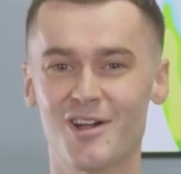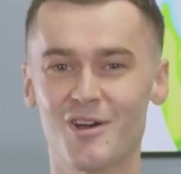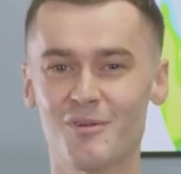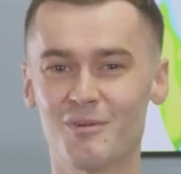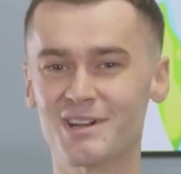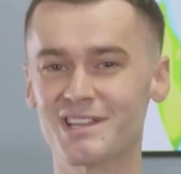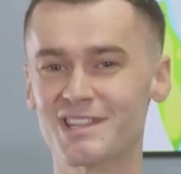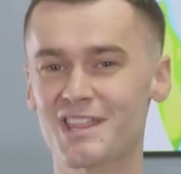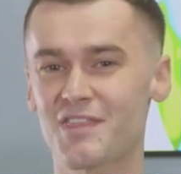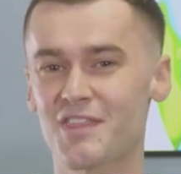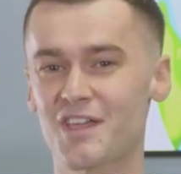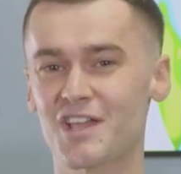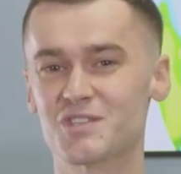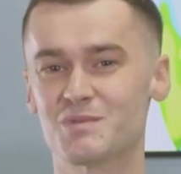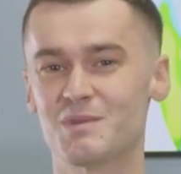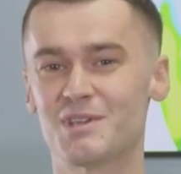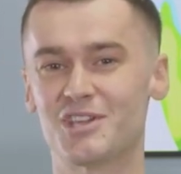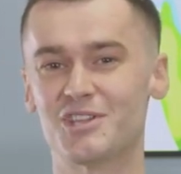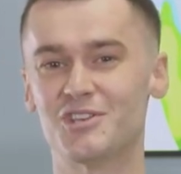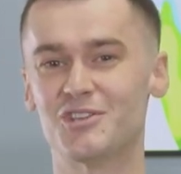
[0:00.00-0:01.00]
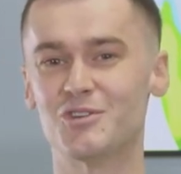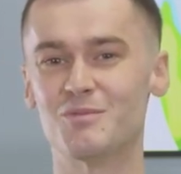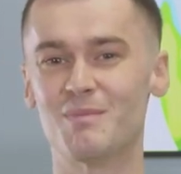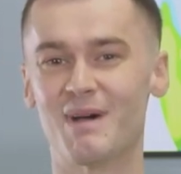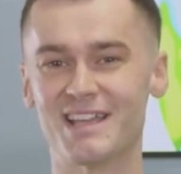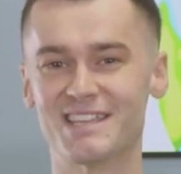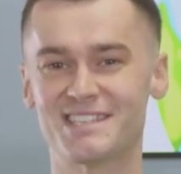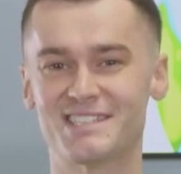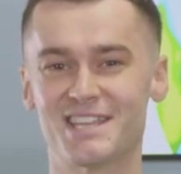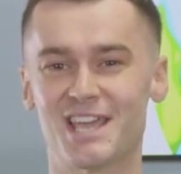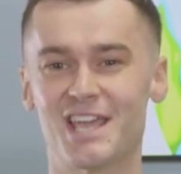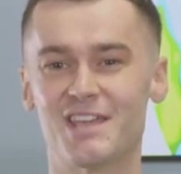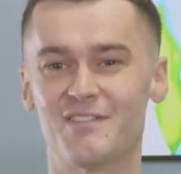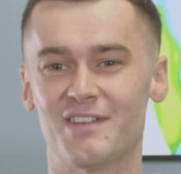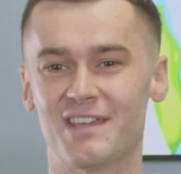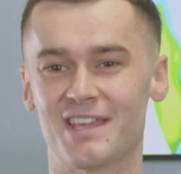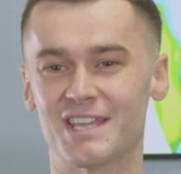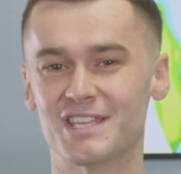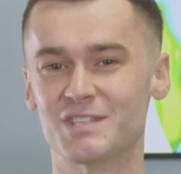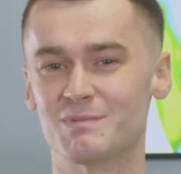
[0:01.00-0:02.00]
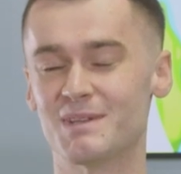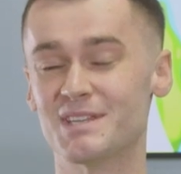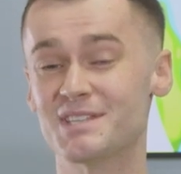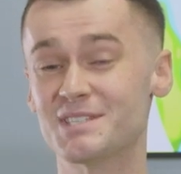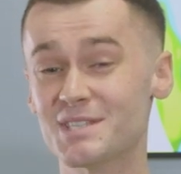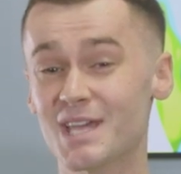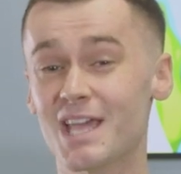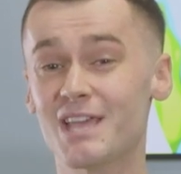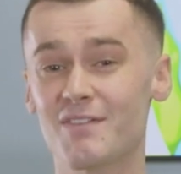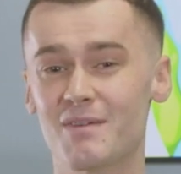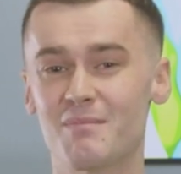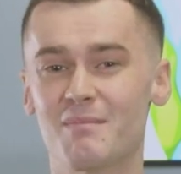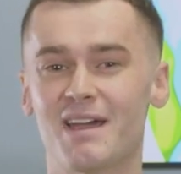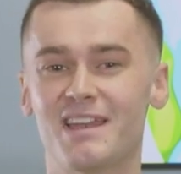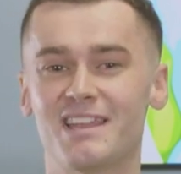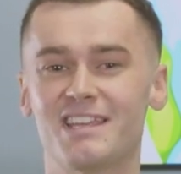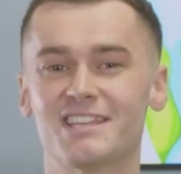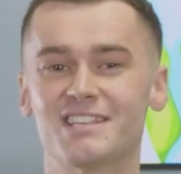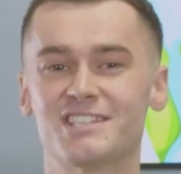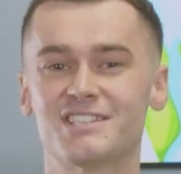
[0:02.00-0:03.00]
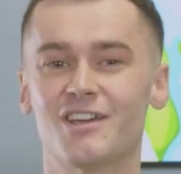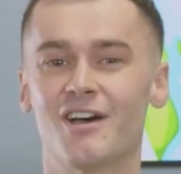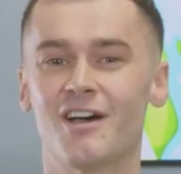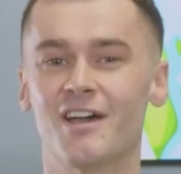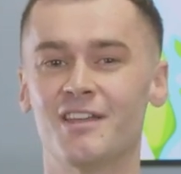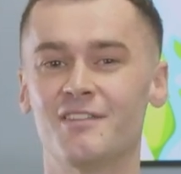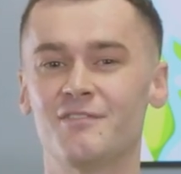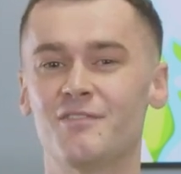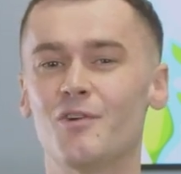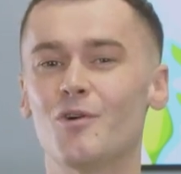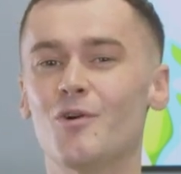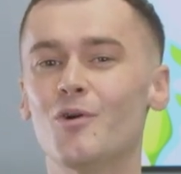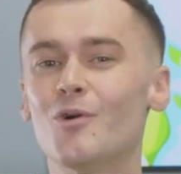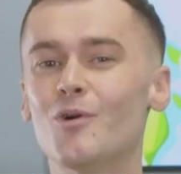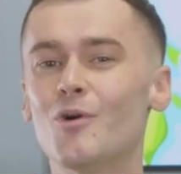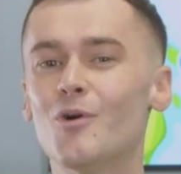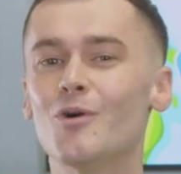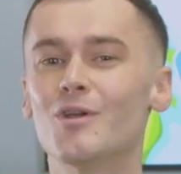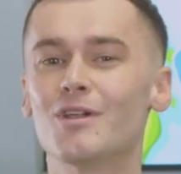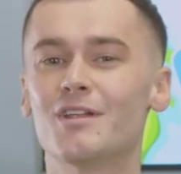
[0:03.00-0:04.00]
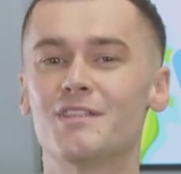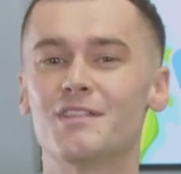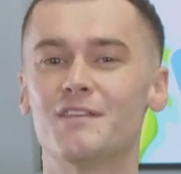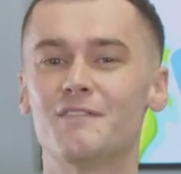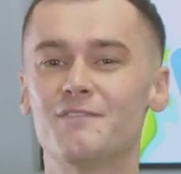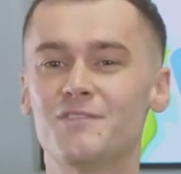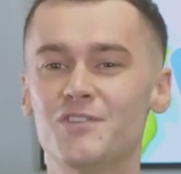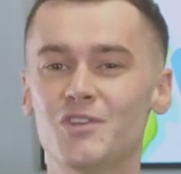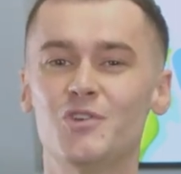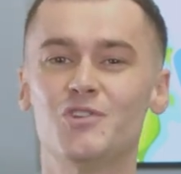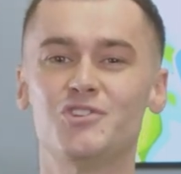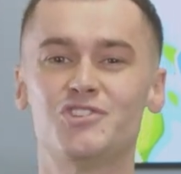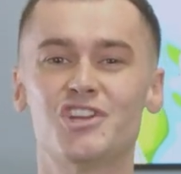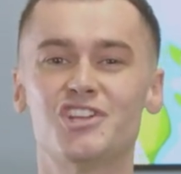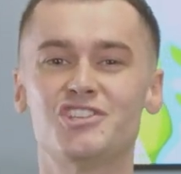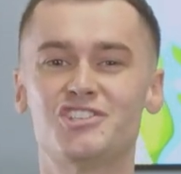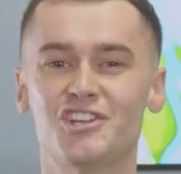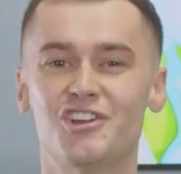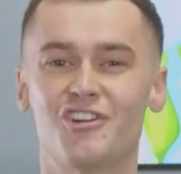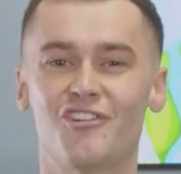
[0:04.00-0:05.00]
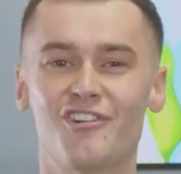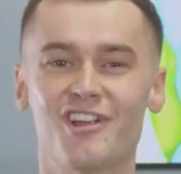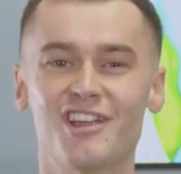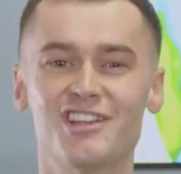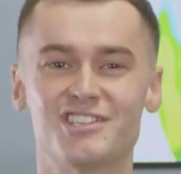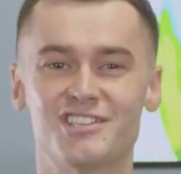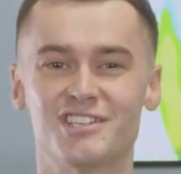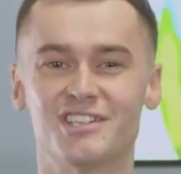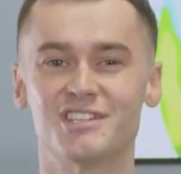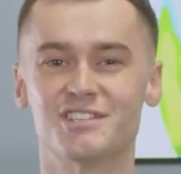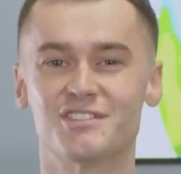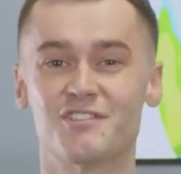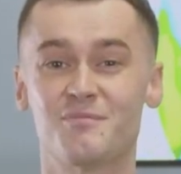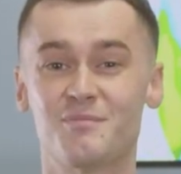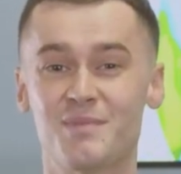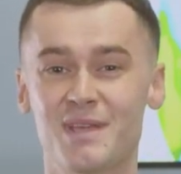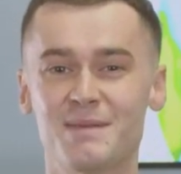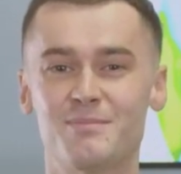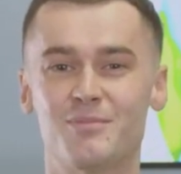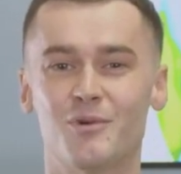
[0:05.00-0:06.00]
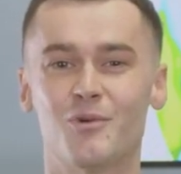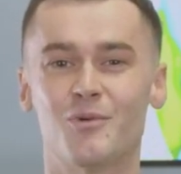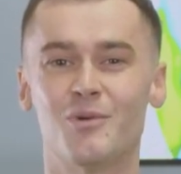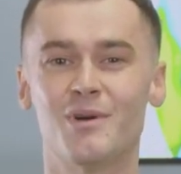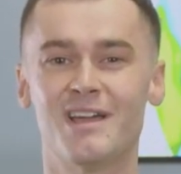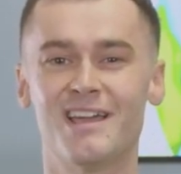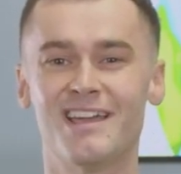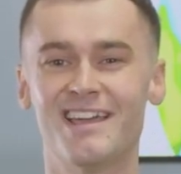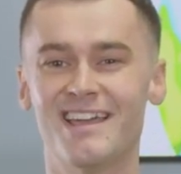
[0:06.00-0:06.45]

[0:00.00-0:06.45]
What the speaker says: One of the things we can do by saving is we're saving money aside for all of the future generations of people